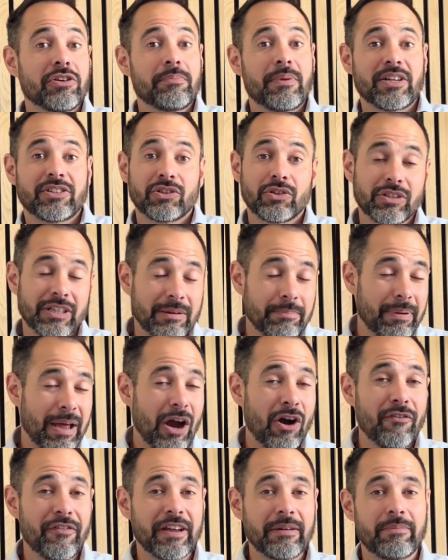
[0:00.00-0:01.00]
muscles and
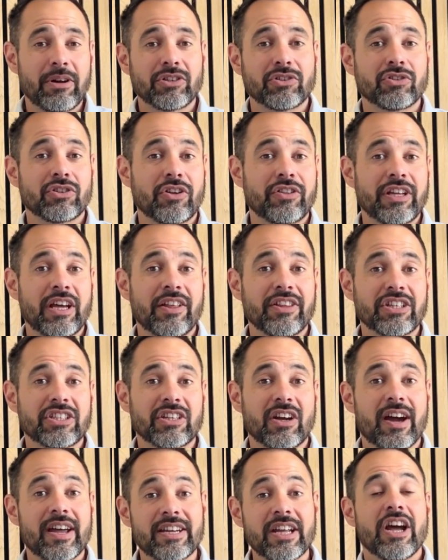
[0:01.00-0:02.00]
pelvic muscles on the other
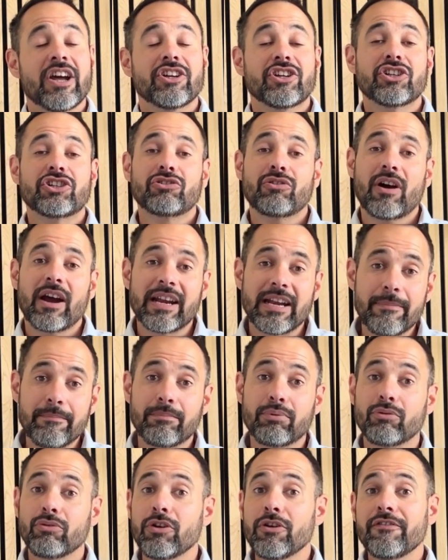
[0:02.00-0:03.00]
side to try and
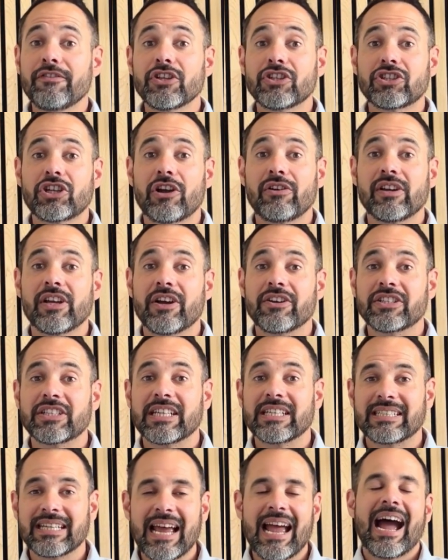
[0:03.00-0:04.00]
improve the
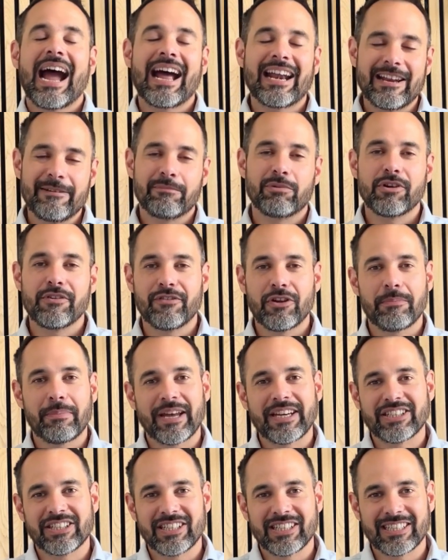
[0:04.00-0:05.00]
scoliosis and improve your
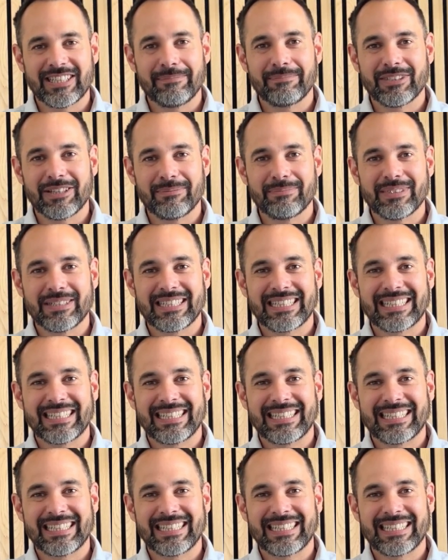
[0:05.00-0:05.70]
patient's symptoms.